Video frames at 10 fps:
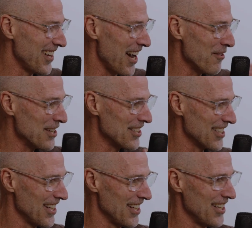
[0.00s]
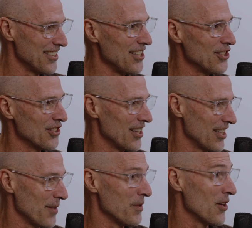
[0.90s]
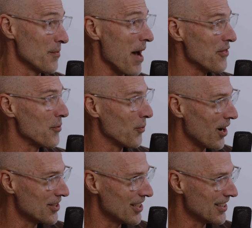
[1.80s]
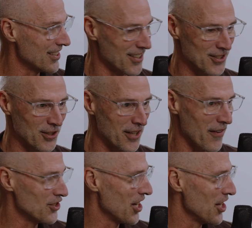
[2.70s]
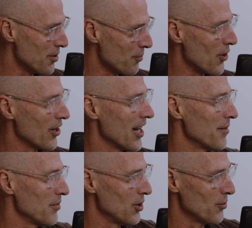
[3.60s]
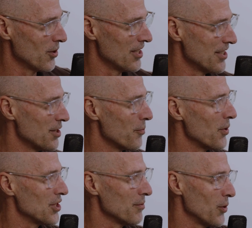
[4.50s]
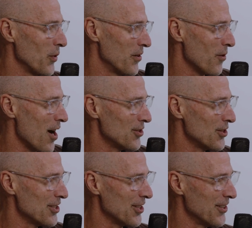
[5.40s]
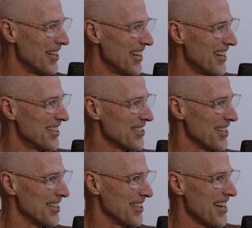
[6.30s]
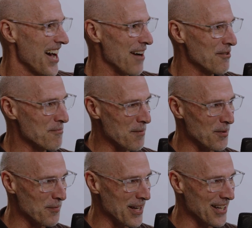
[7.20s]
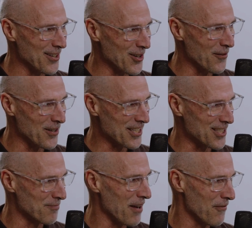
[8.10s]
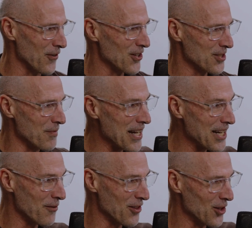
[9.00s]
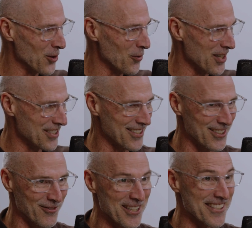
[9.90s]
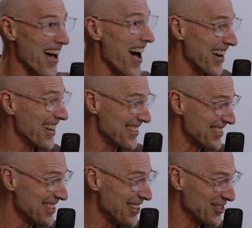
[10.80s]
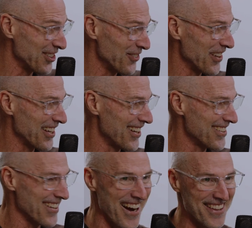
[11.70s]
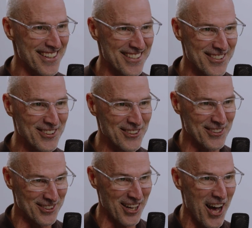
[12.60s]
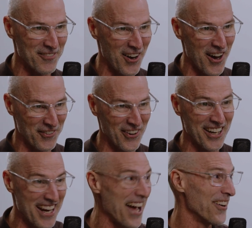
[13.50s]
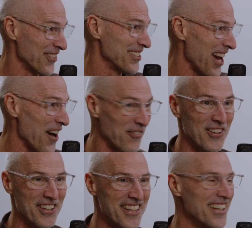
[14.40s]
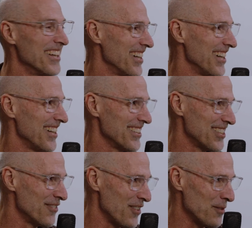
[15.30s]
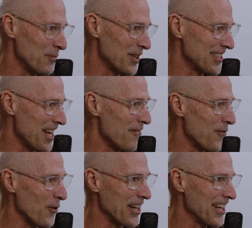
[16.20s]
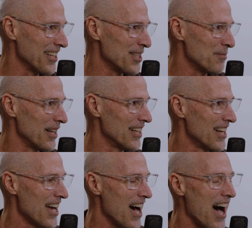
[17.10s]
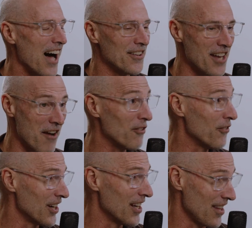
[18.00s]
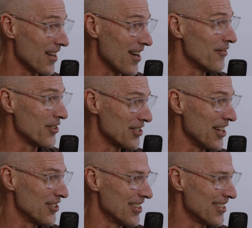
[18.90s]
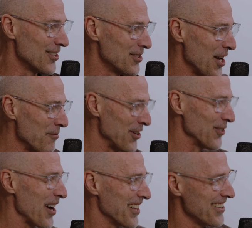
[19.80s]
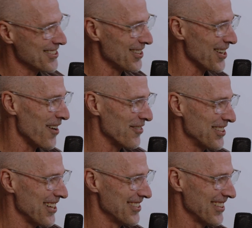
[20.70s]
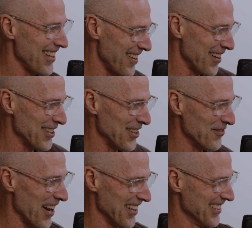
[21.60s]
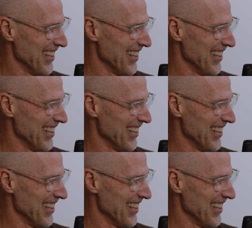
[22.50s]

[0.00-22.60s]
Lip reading: I was a teacher at something called the Matthew Project, an alternative education program. Right. You were an assistant principal at Whitten Rogers. So I remember being nervous because my first meeting with you was to resign as a teacher because I had this new job offer at Calvary Chapel to develop what is now 4 kids. But I'll never forget that conversation. So tell me your recollection of the conversation, and then I'll tell you mine.